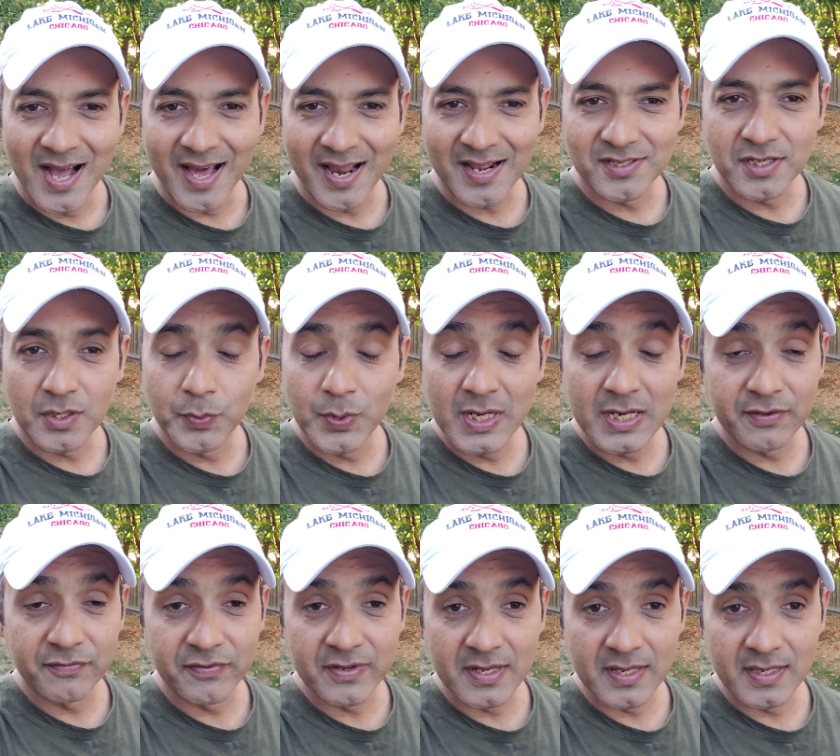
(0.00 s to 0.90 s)
and I
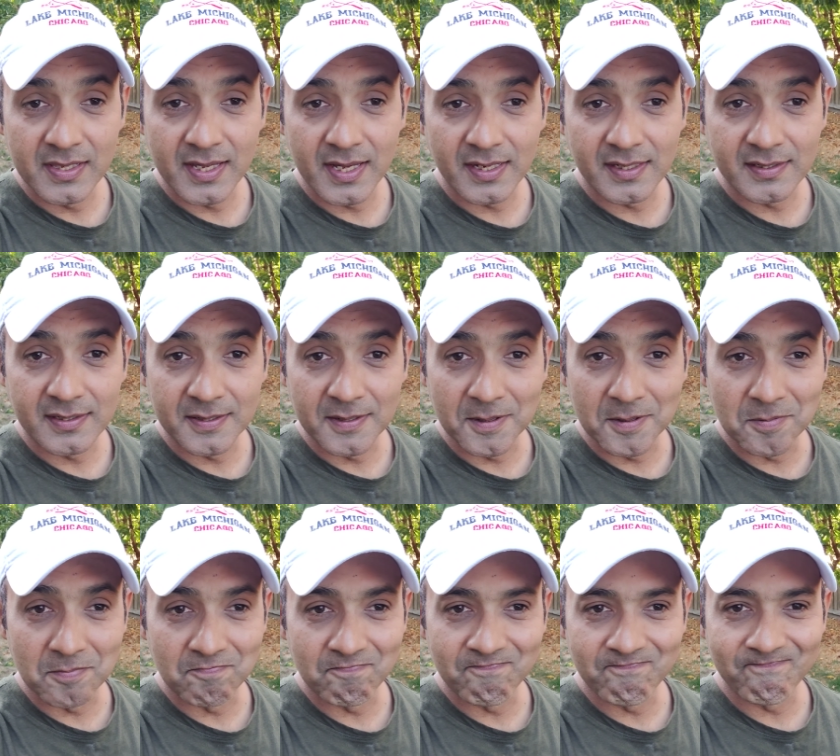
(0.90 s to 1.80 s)
genuinely feel that
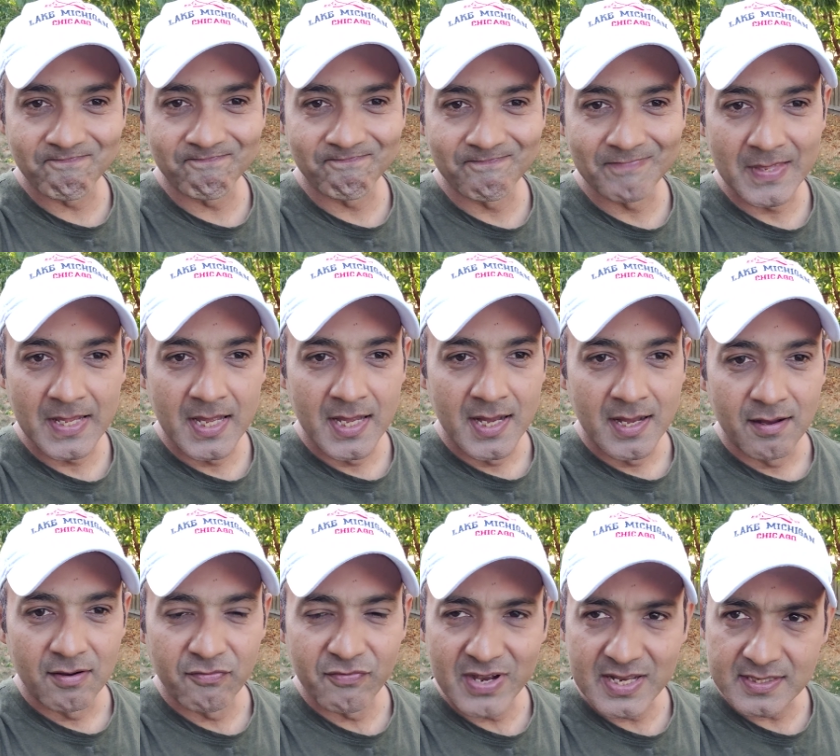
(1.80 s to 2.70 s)
um,
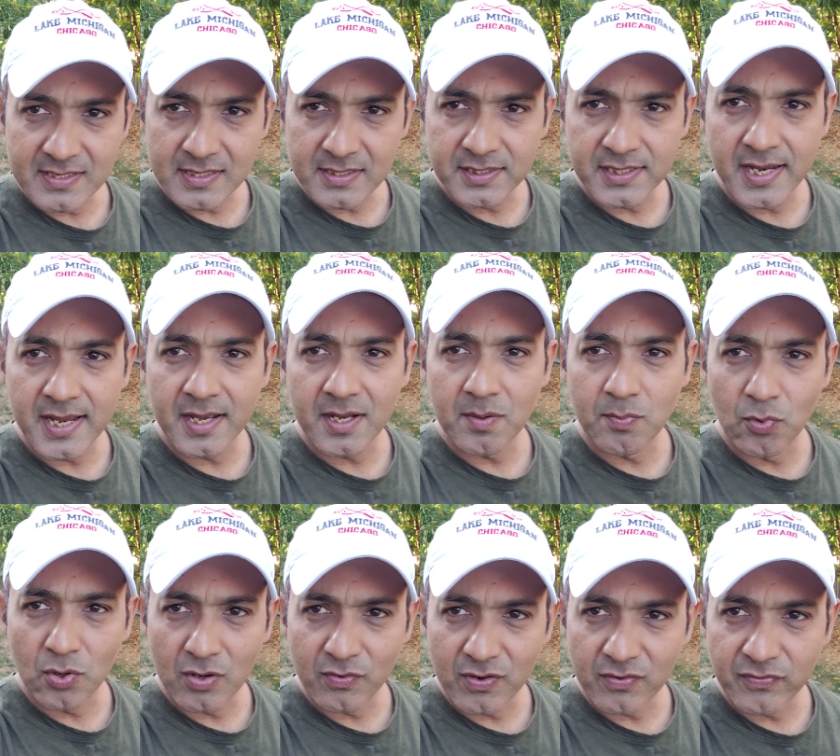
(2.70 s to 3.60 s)
Faisal Sheikh,
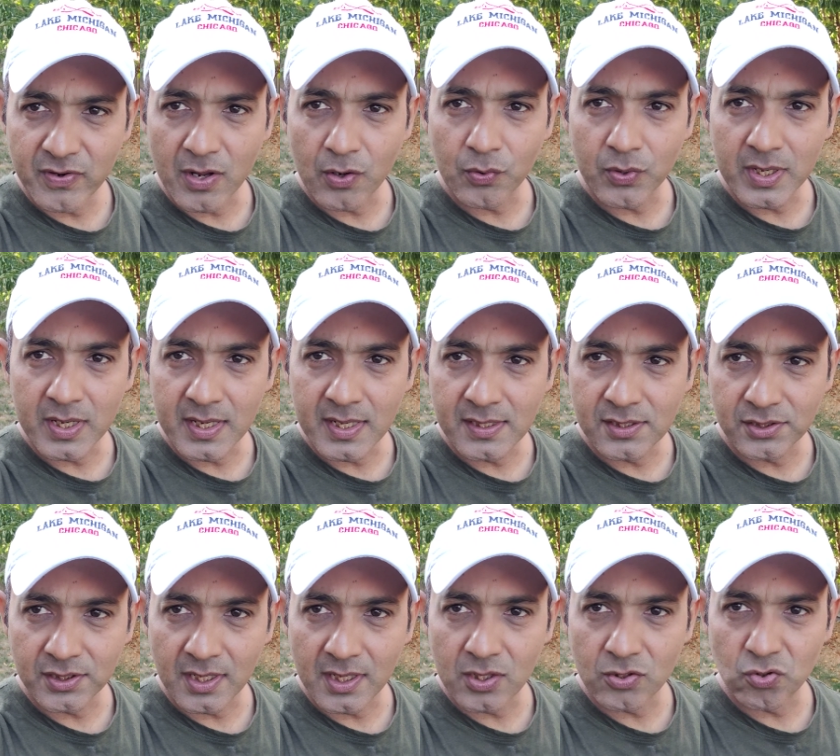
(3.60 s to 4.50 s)
Munawar Faruqui
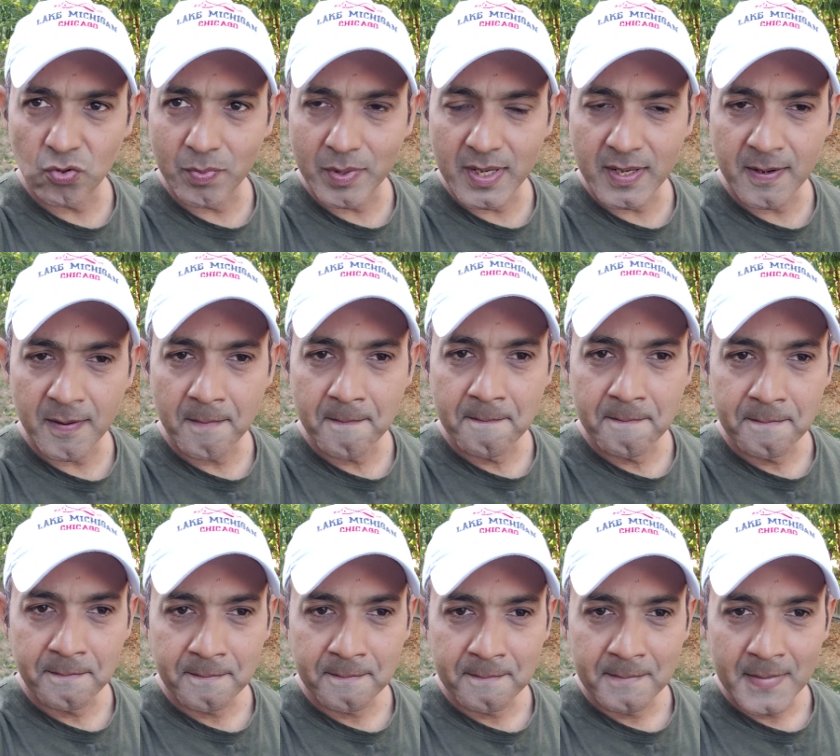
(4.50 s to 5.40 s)
and Jannat Zubair,
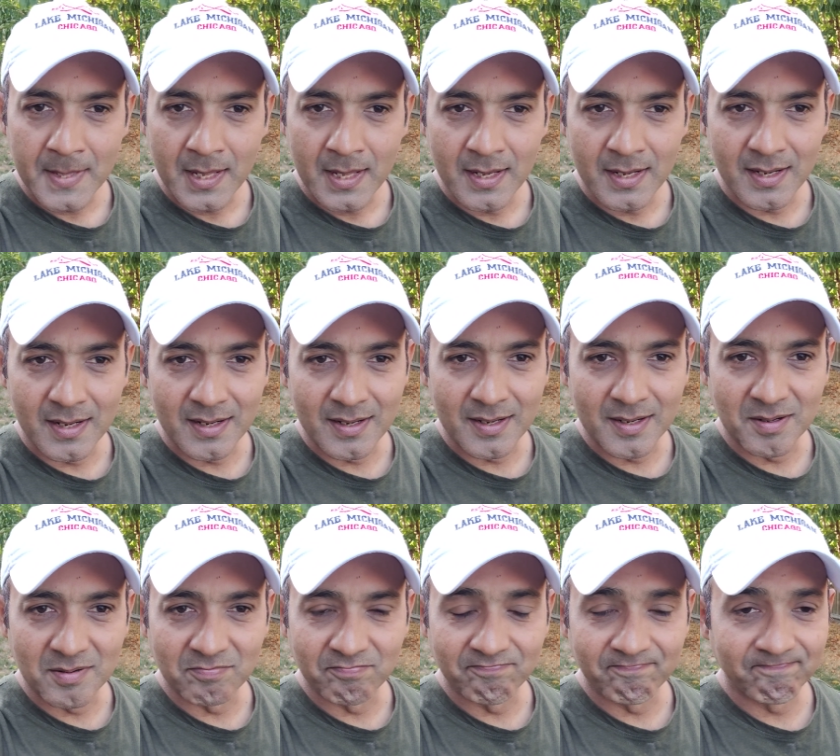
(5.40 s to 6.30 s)

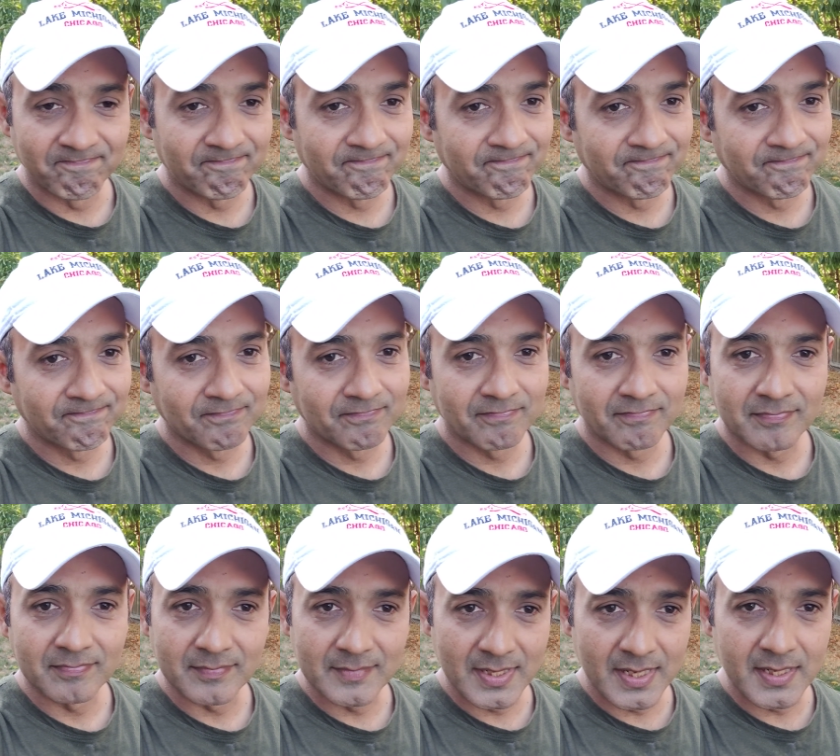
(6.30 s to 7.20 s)
um,
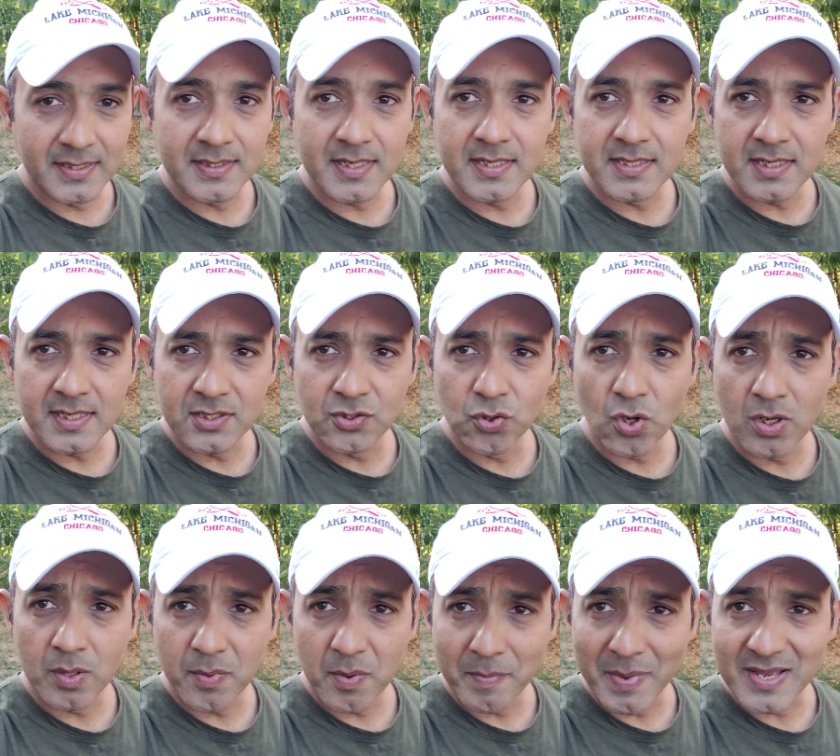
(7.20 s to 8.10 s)
it, it, it's
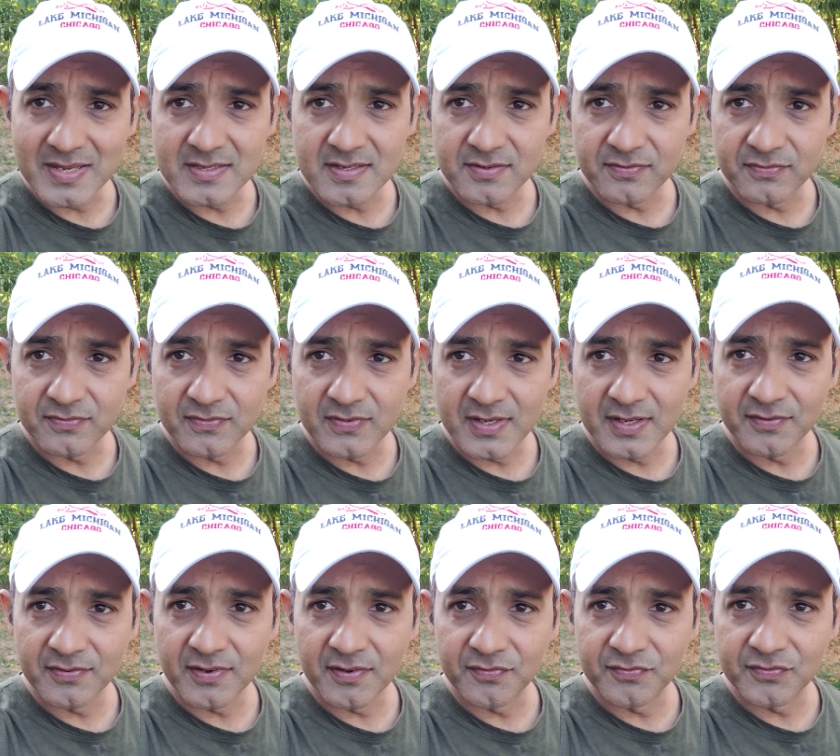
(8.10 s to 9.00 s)
going to be massive
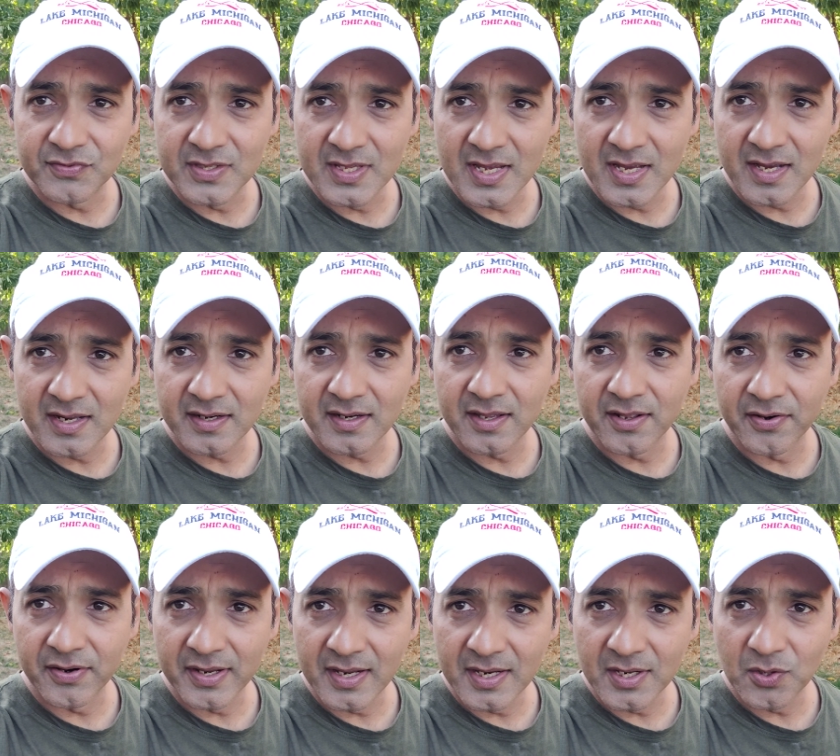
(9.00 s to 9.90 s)
if, if they are
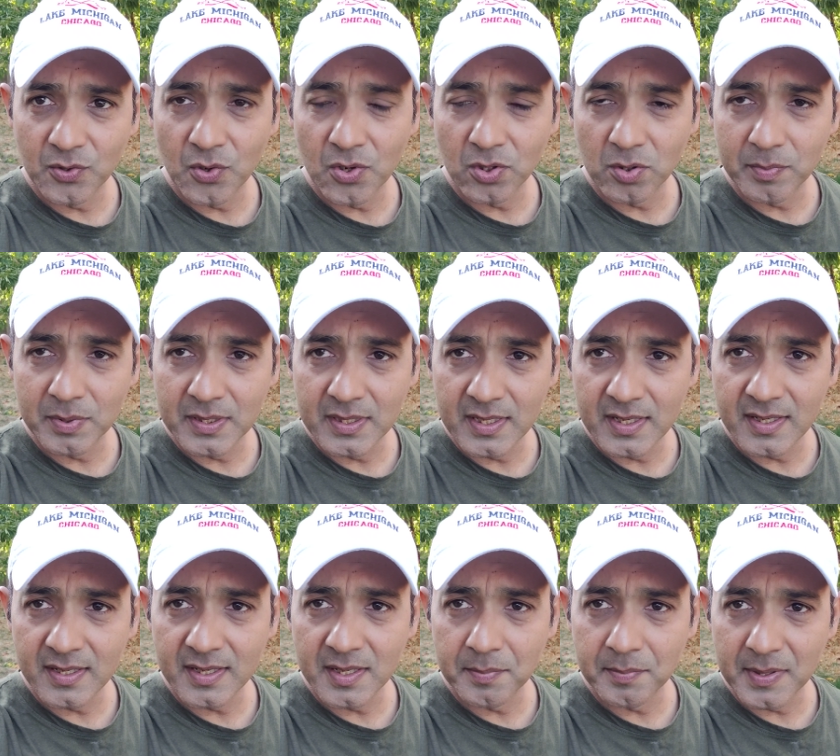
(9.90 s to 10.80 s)
really going to be
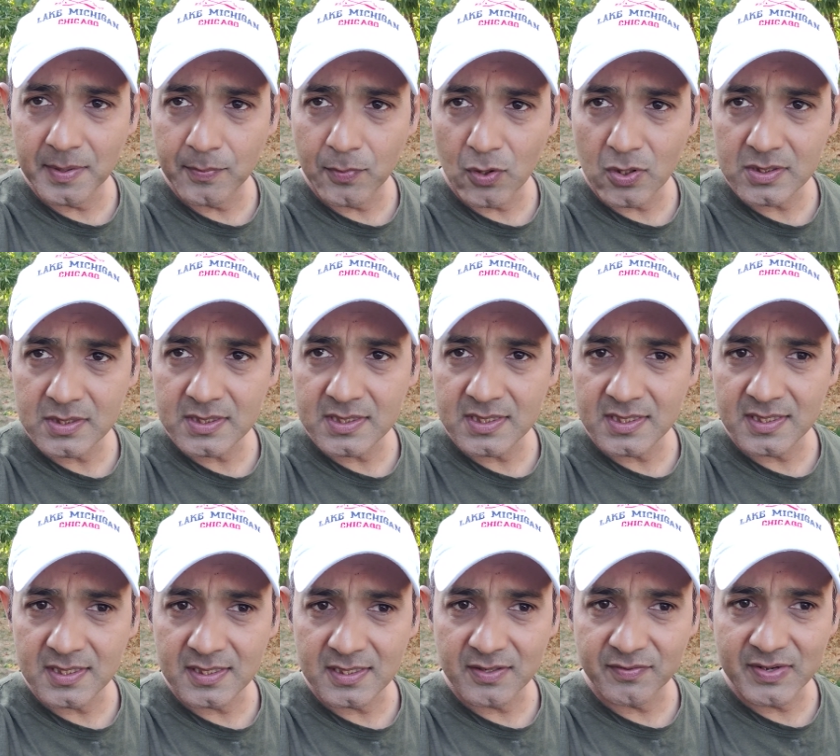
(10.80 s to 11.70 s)
there in Bigg Boss
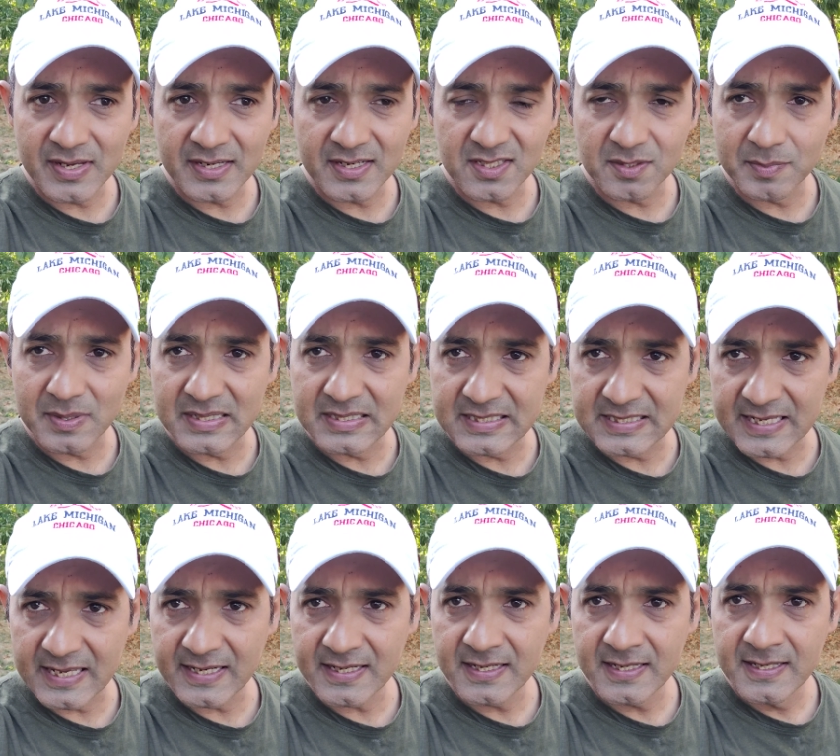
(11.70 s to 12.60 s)
uh, the way it is being
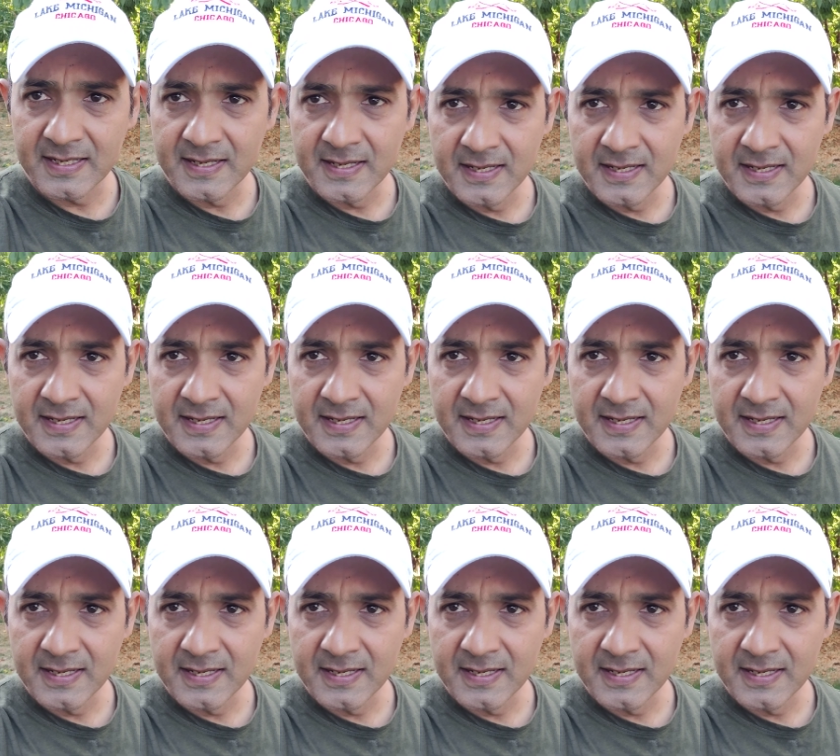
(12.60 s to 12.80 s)
said